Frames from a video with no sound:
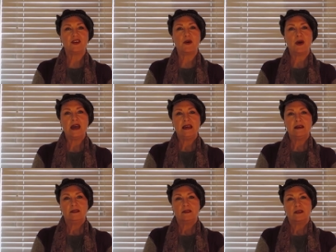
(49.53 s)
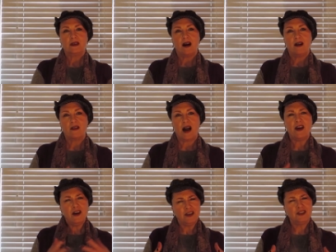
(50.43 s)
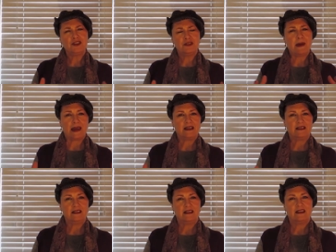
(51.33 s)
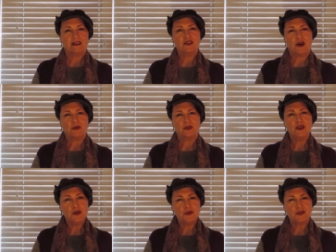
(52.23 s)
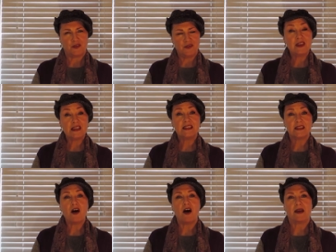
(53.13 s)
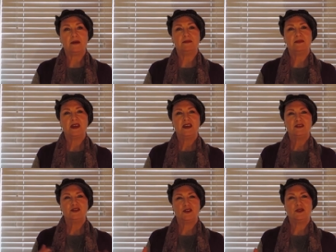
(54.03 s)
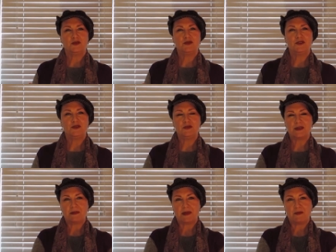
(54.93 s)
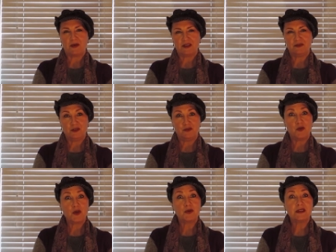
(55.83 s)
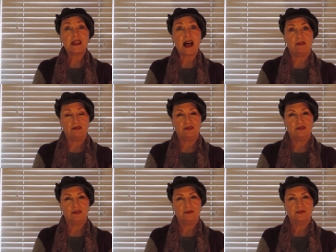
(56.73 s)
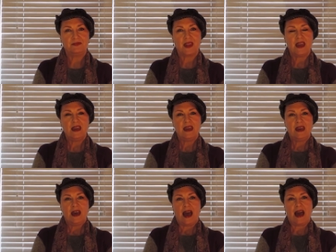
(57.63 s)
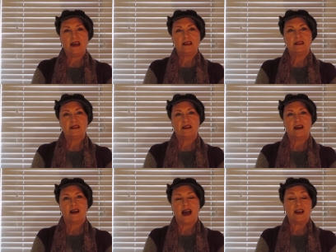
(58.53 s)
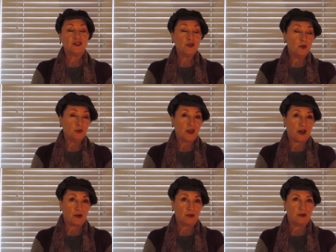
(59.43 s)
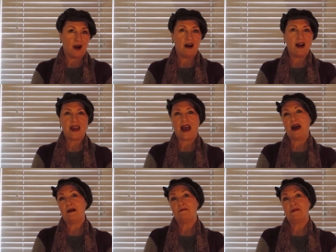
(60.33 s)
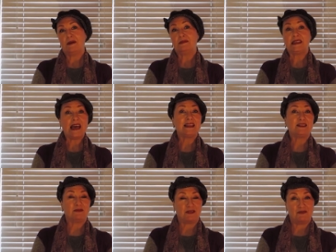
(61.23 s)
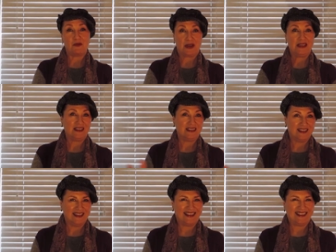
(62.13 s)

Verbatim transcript: So I urge you to make, you know, use of this time to, to do something wonderful for yourself. And as you all know, I am obsessed with voice.